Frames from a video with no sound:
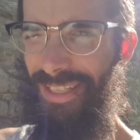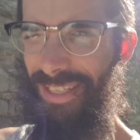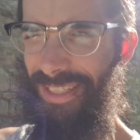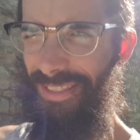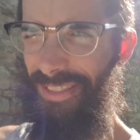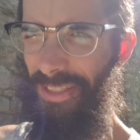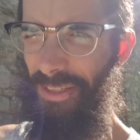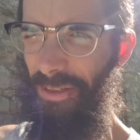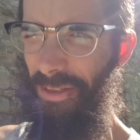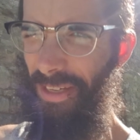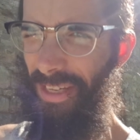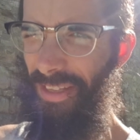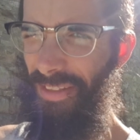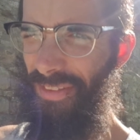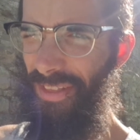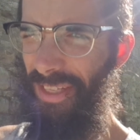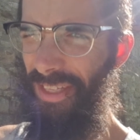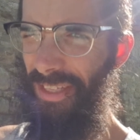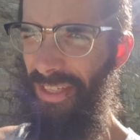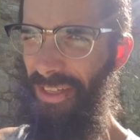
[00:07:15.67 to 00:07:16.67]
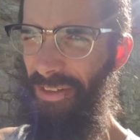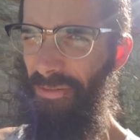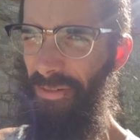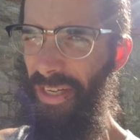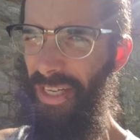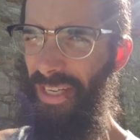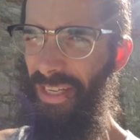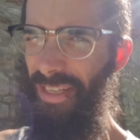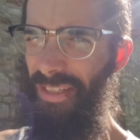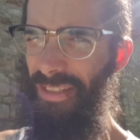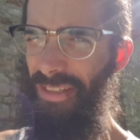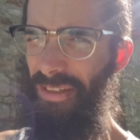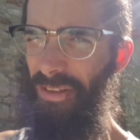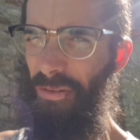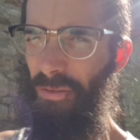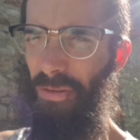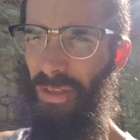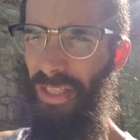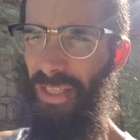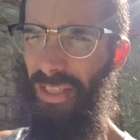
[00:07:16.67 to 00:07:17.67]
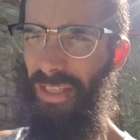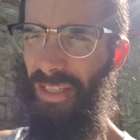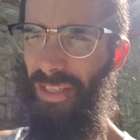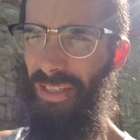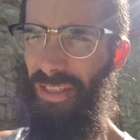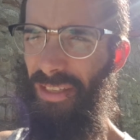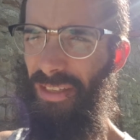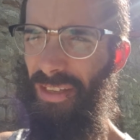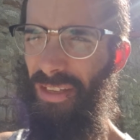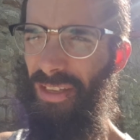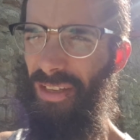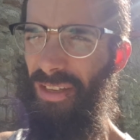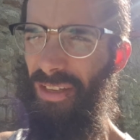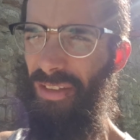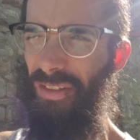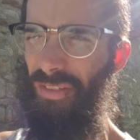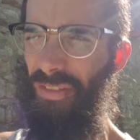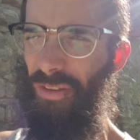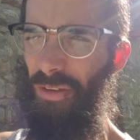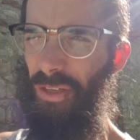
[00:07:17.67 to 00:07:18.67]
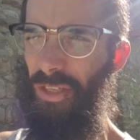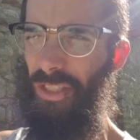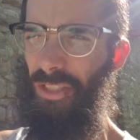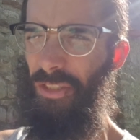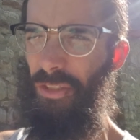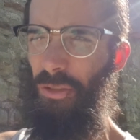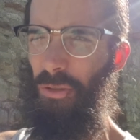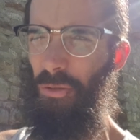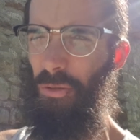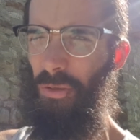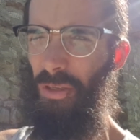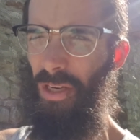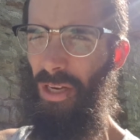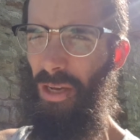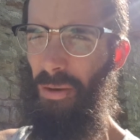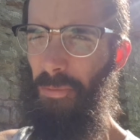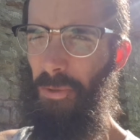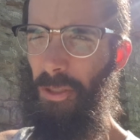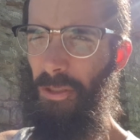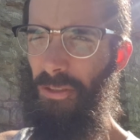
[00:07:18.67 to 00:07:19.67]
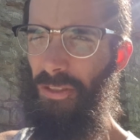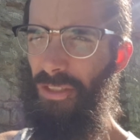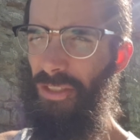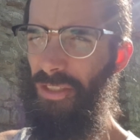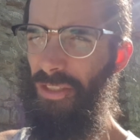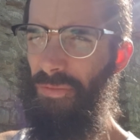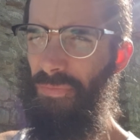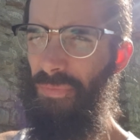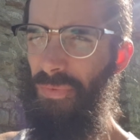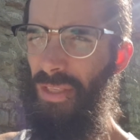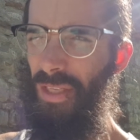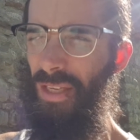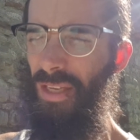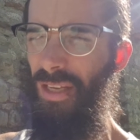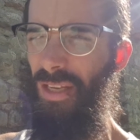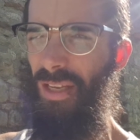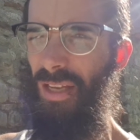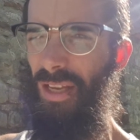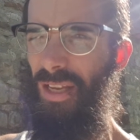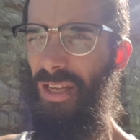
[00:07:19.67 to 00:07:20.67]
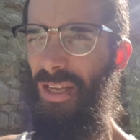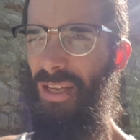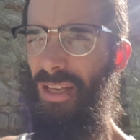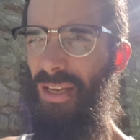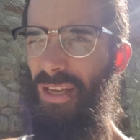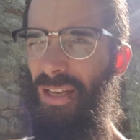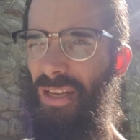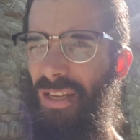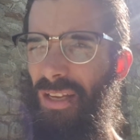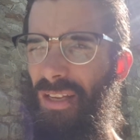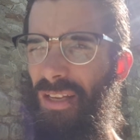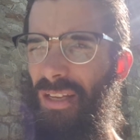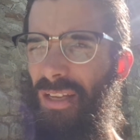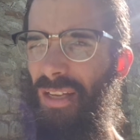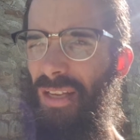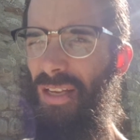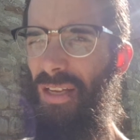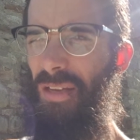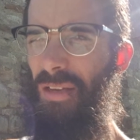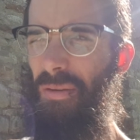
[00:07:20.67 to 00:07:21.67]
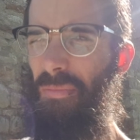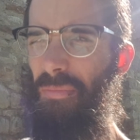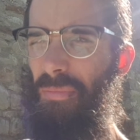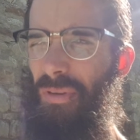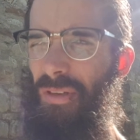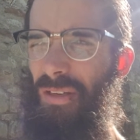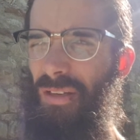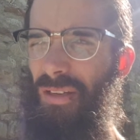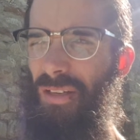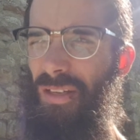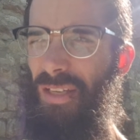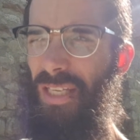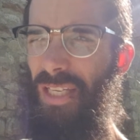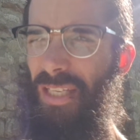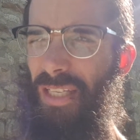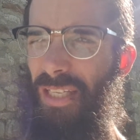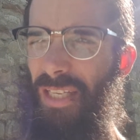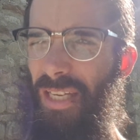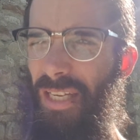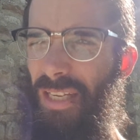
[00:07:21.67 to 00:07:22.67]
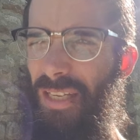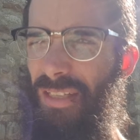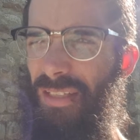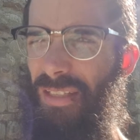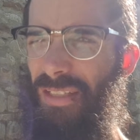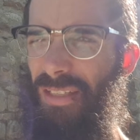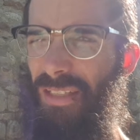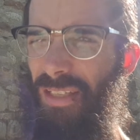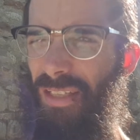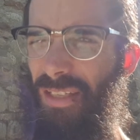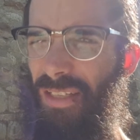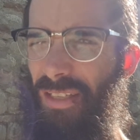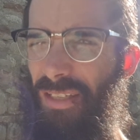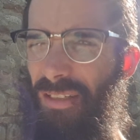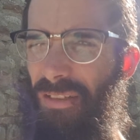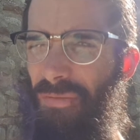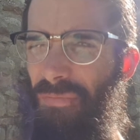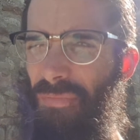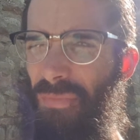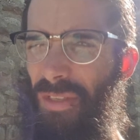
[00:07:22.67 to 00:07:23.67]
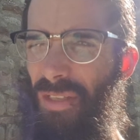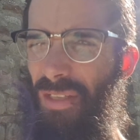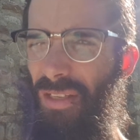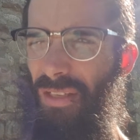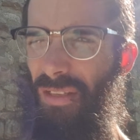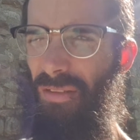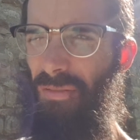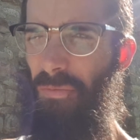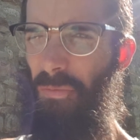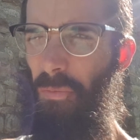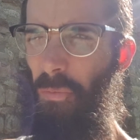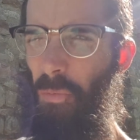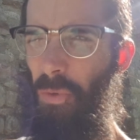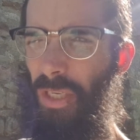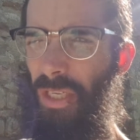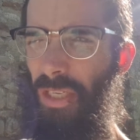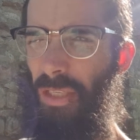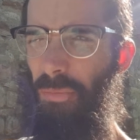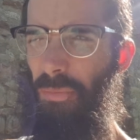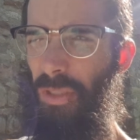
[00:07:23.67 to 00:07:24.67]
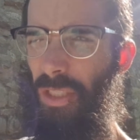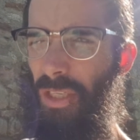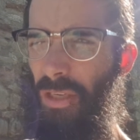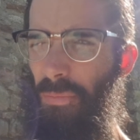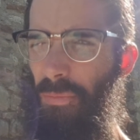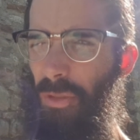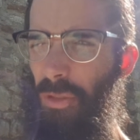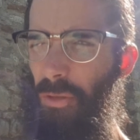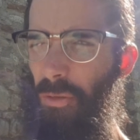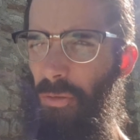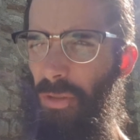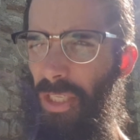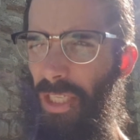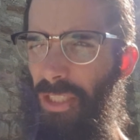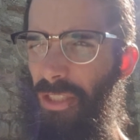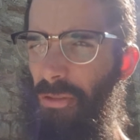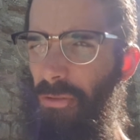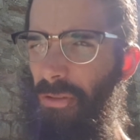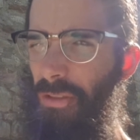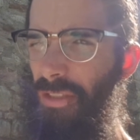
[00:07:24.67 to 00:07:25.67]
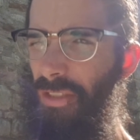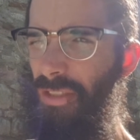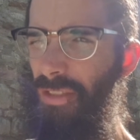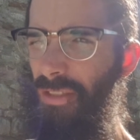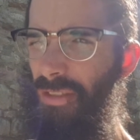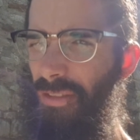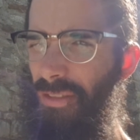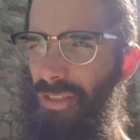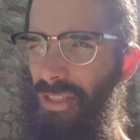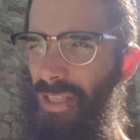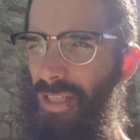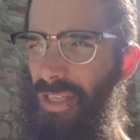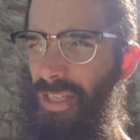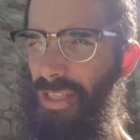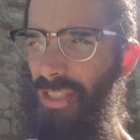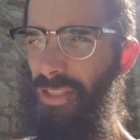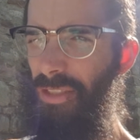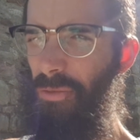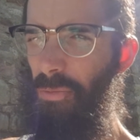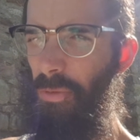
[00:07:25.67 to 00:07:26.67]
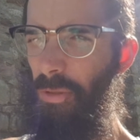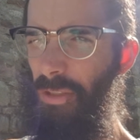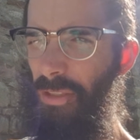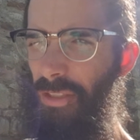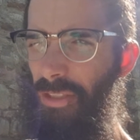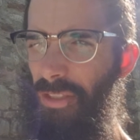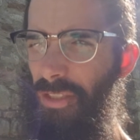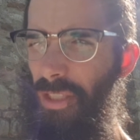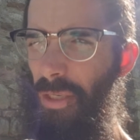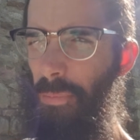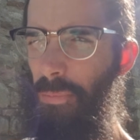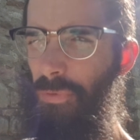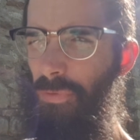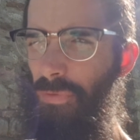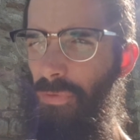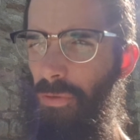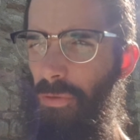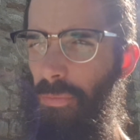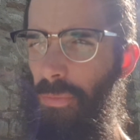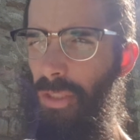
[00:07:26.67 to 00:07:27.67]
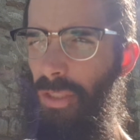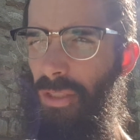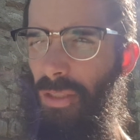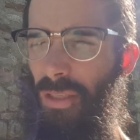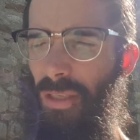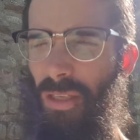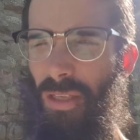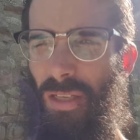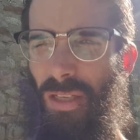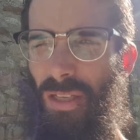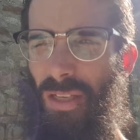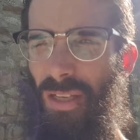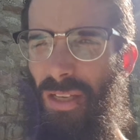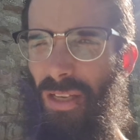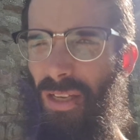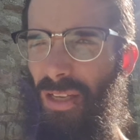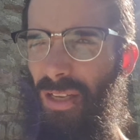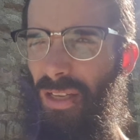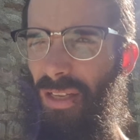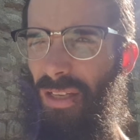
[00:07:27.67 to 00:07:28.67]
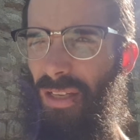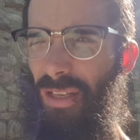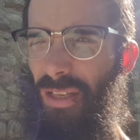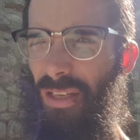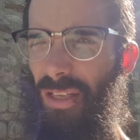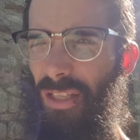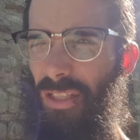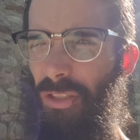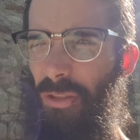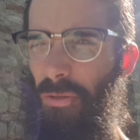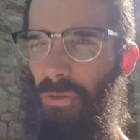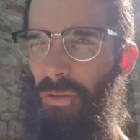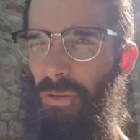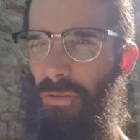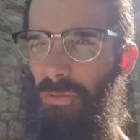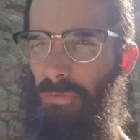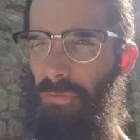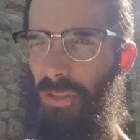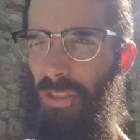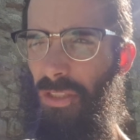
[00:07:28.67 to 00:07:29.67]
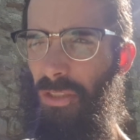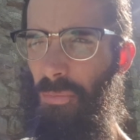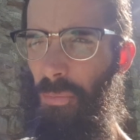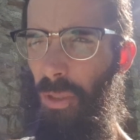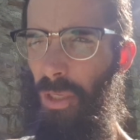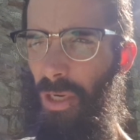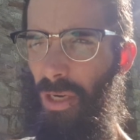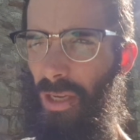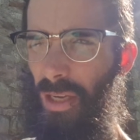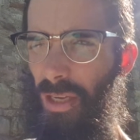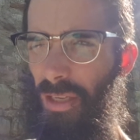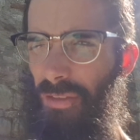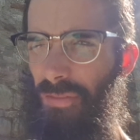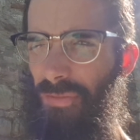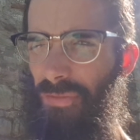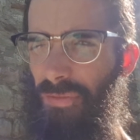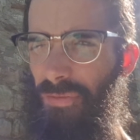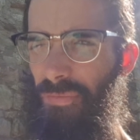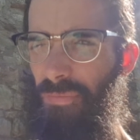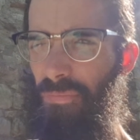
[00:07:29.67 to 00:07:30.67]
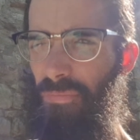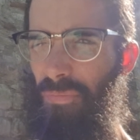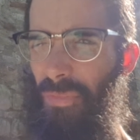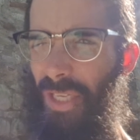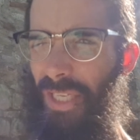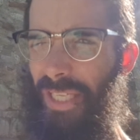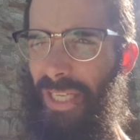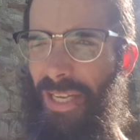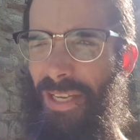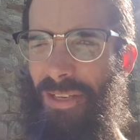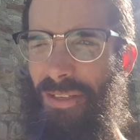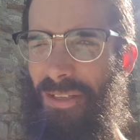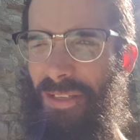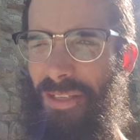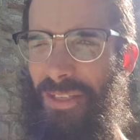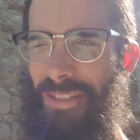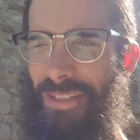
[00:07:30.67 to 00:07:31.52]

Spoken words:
So I think I ran only 32 kilometers. But in the end, when it becomes too dangerous, that's where it stops for me. I should not risk my life again.